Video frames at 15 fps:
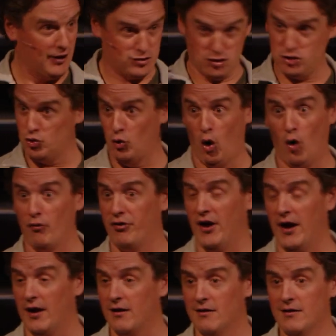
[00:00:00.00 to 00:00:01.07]
Like, just do the whole
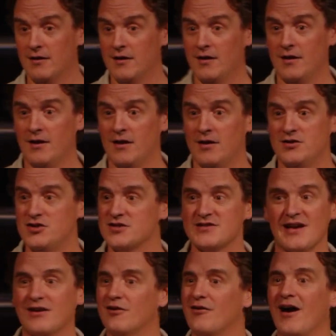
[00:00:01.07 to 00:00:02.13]
thing. Jesus is
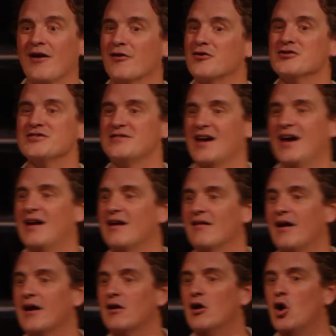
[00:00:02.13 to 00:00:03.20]
like, you're not understanding.
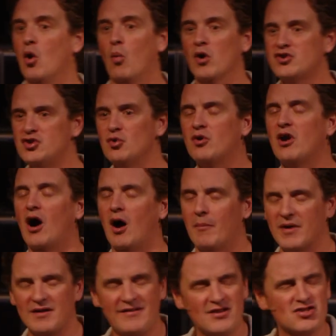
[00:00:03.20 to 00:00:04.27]
Like, once you
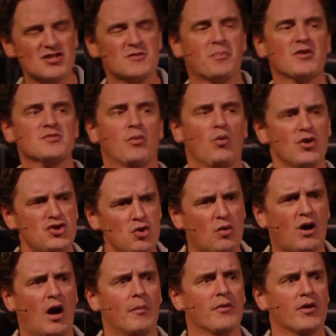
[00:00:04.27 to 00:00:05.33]
come, he teaches this principle. Once you
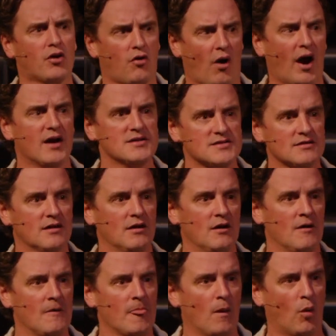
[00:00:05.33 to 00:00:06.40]
come to Christ,
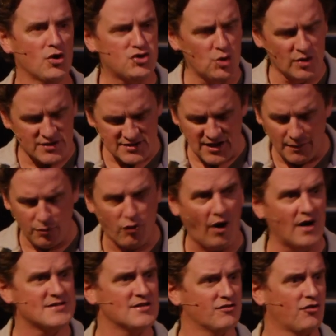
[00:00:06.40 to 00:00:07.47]
once you accept
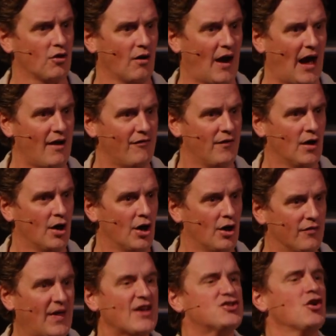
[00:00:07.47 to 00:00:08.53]
Christ into your life,
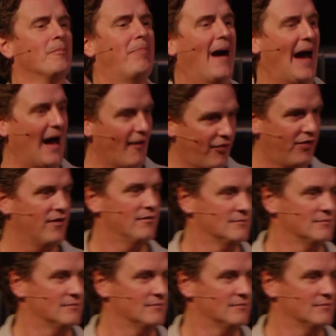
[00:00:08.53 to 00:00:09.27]
that's your bath,